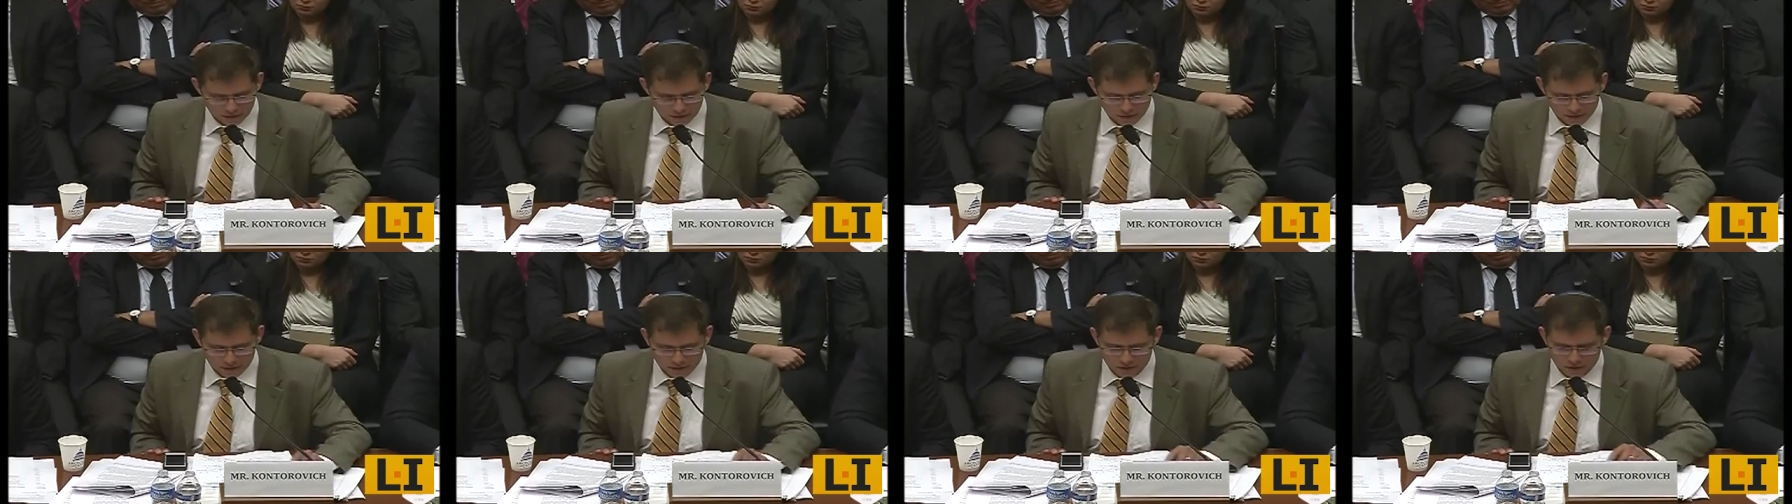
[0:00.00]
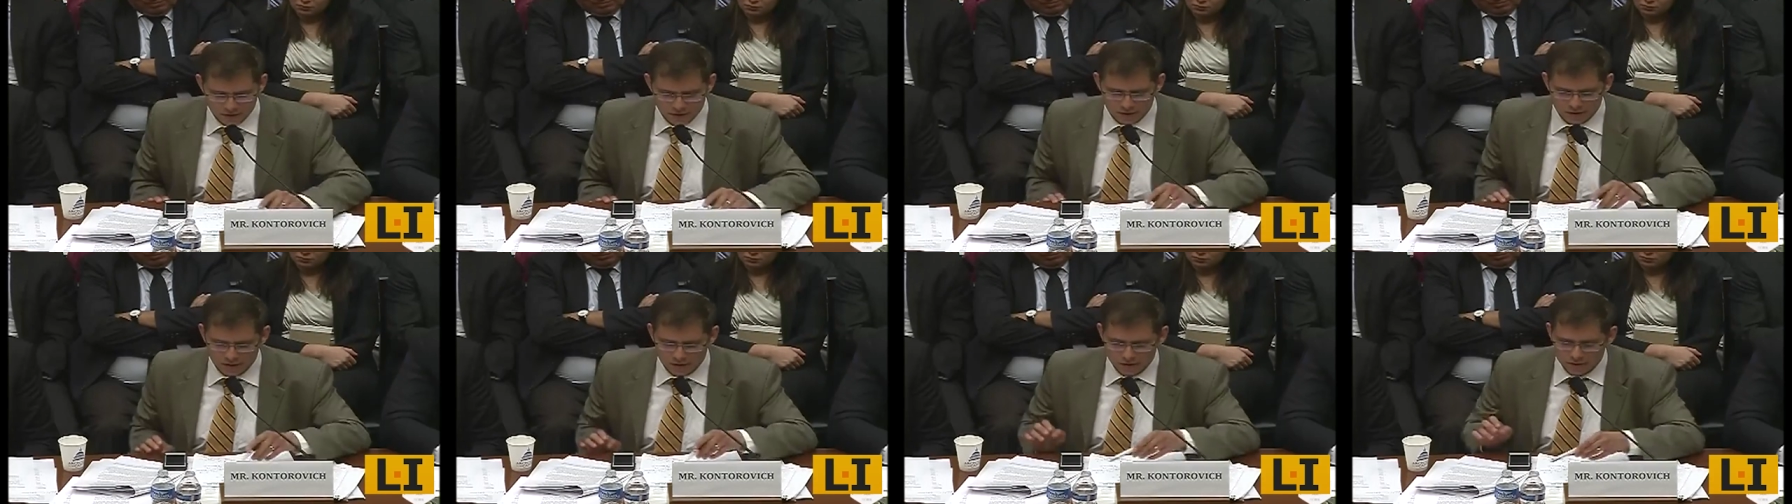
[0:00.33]

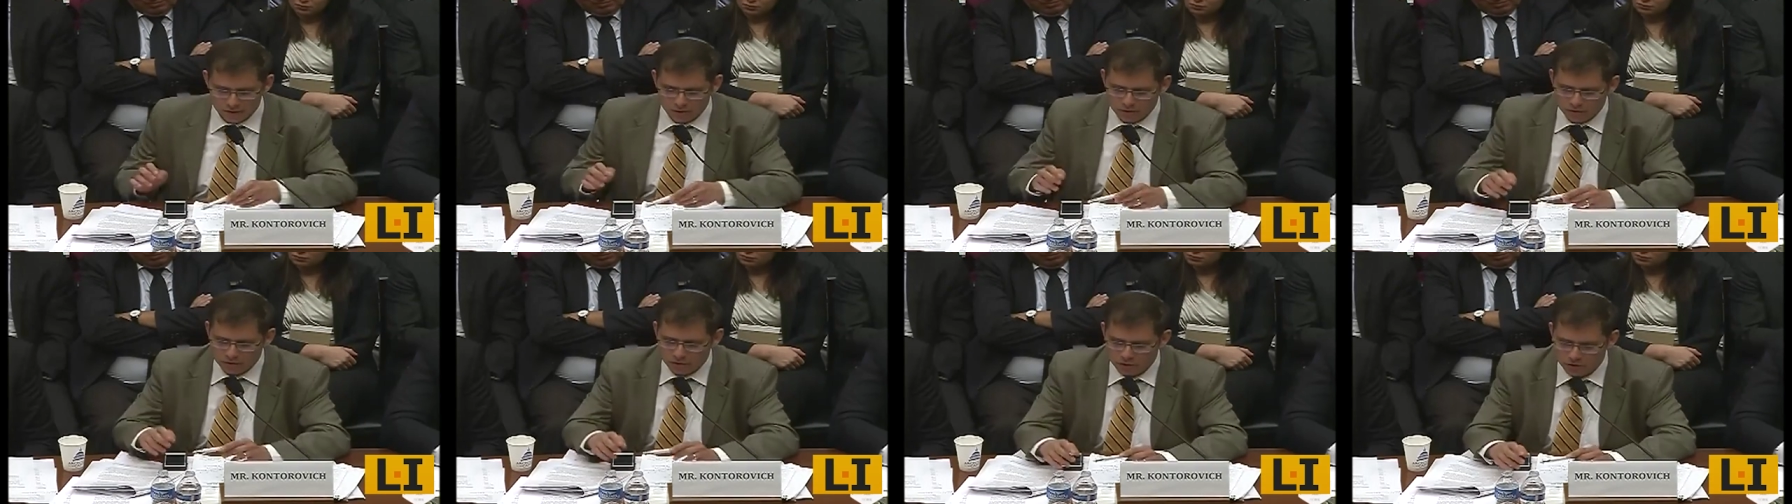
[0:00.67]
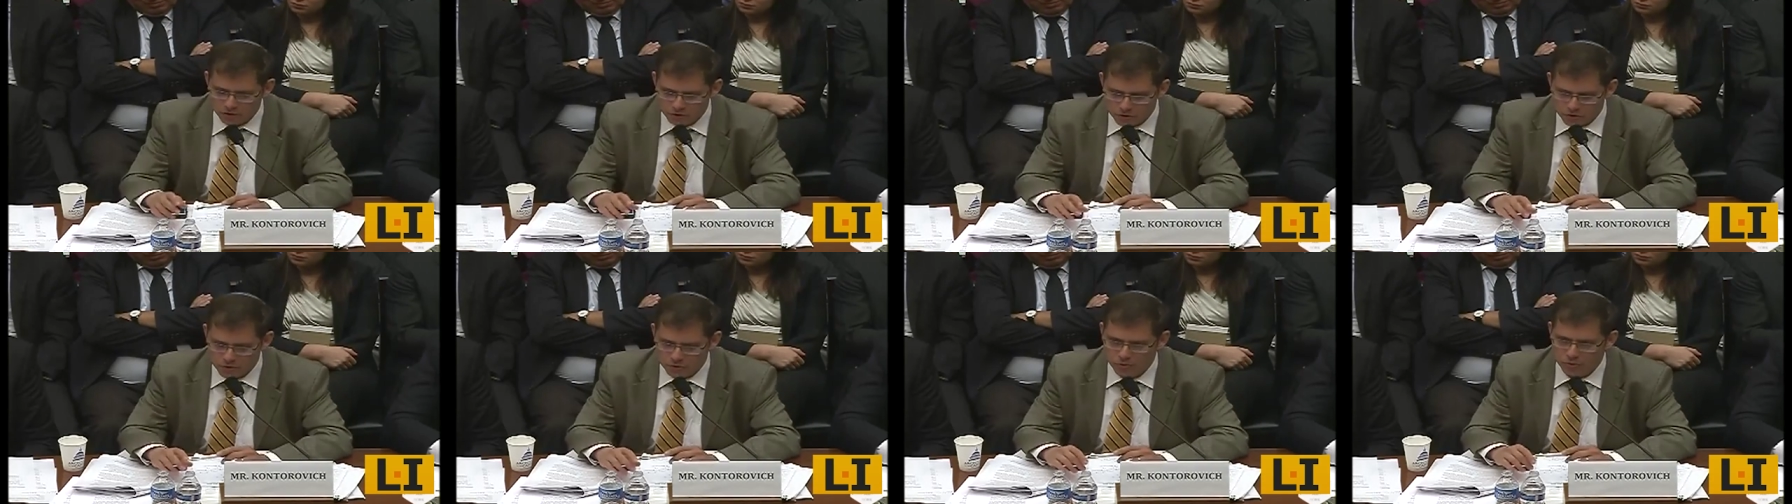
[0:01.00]
The
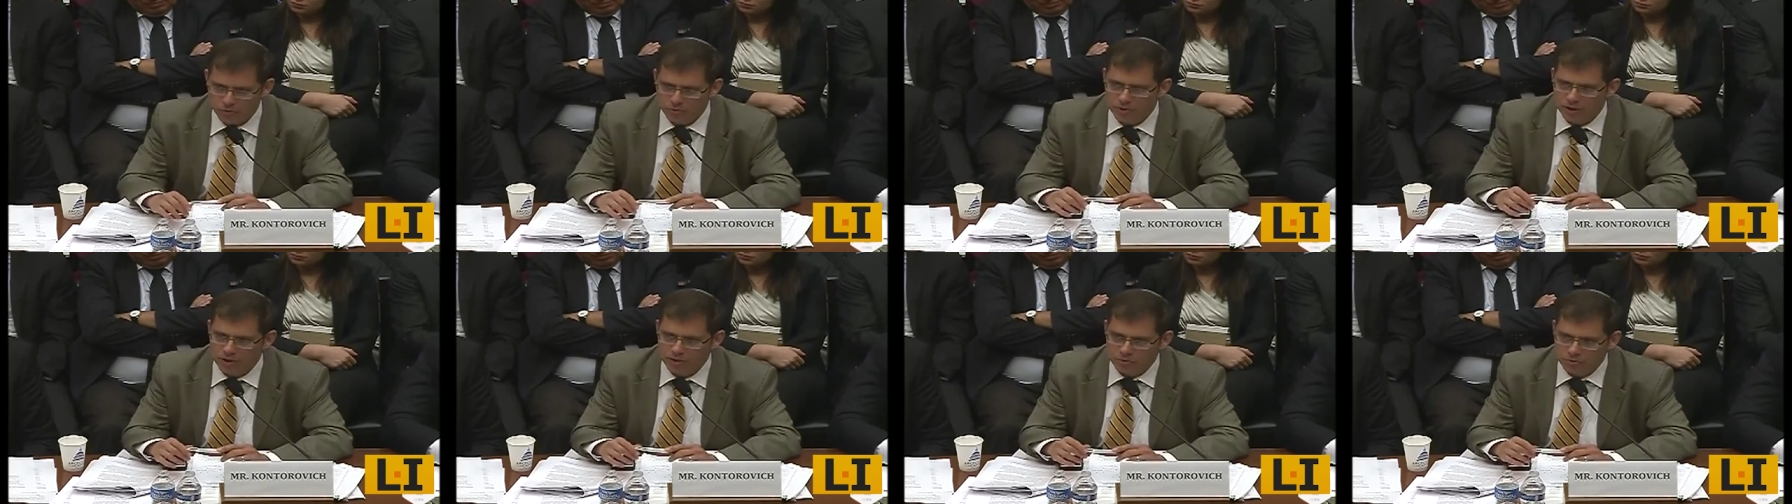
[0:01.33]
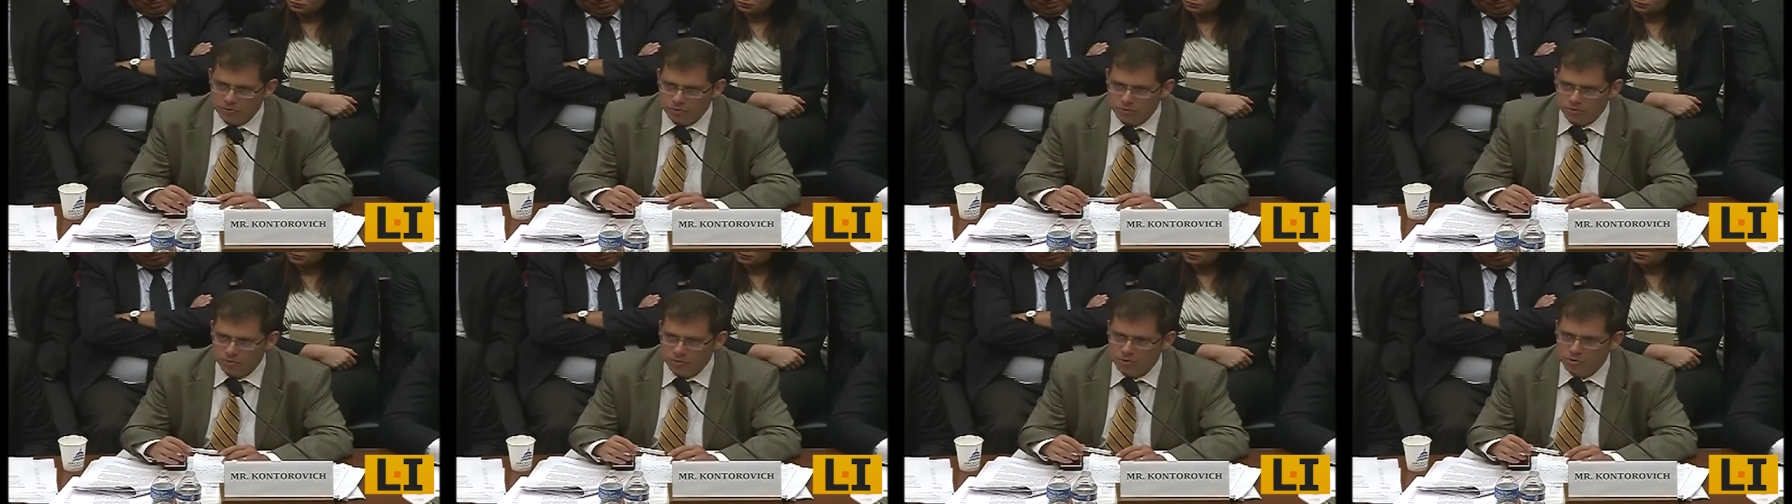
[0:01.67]
larger threat
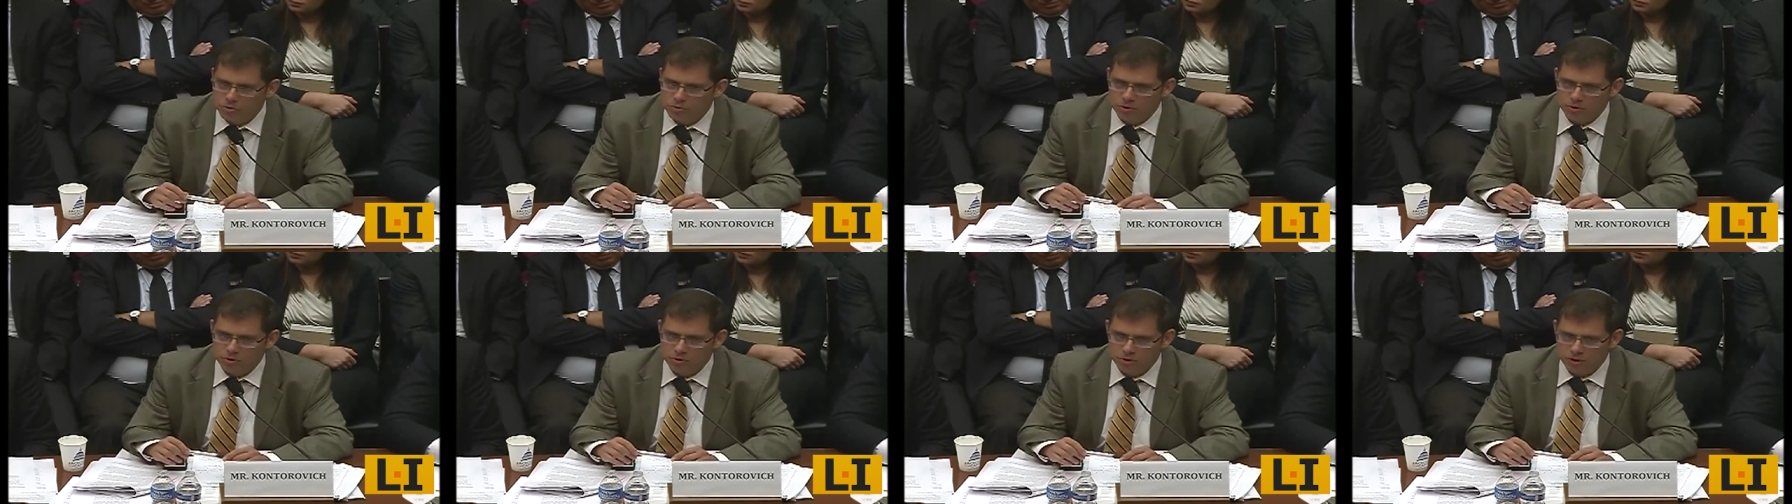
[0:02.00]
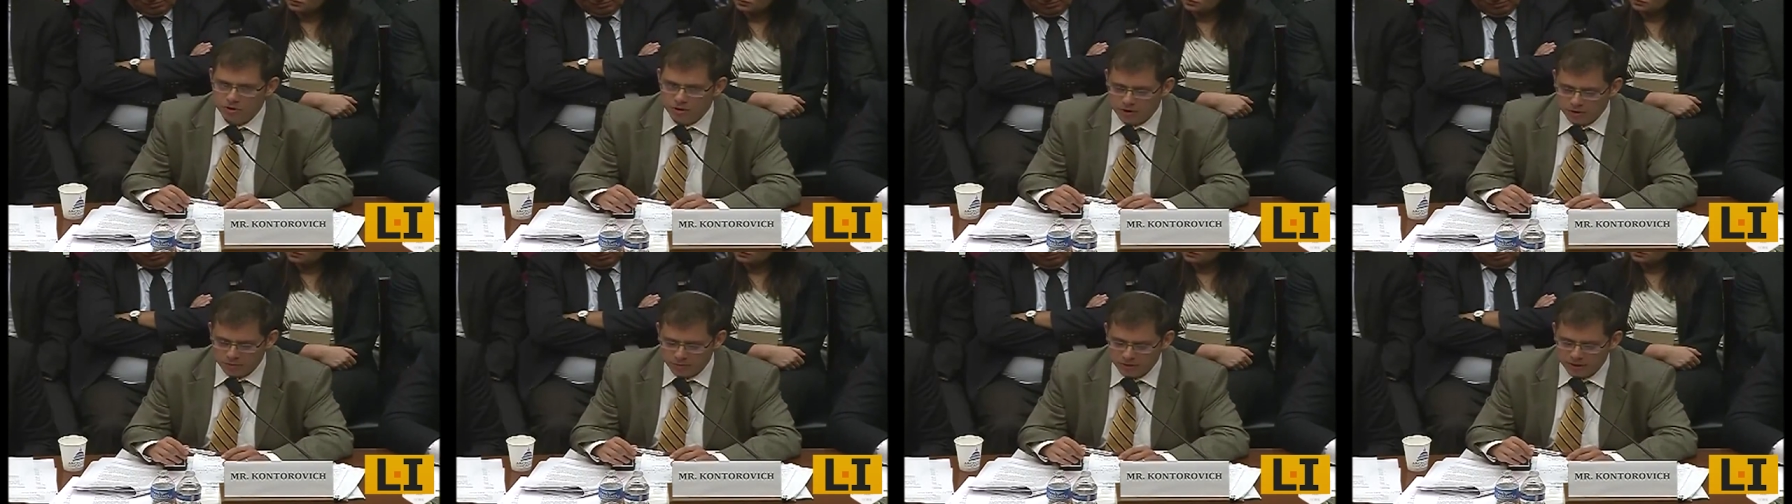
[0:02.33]
to Israel's
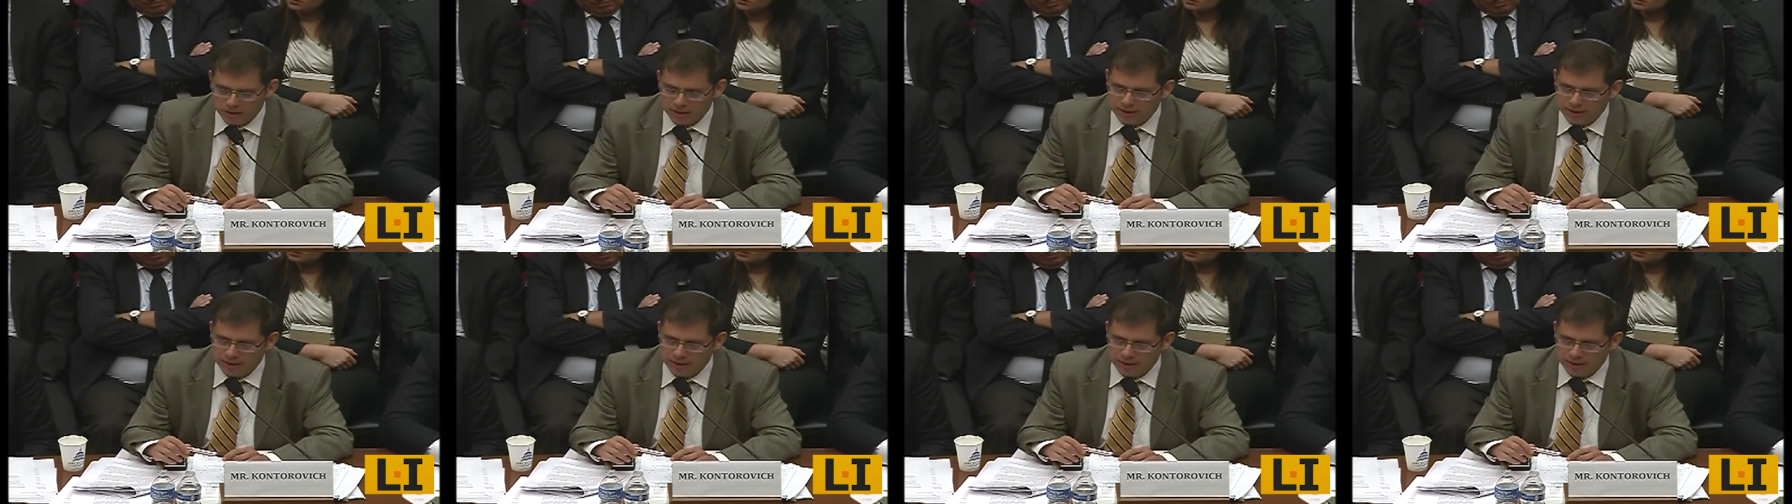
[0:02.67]
economy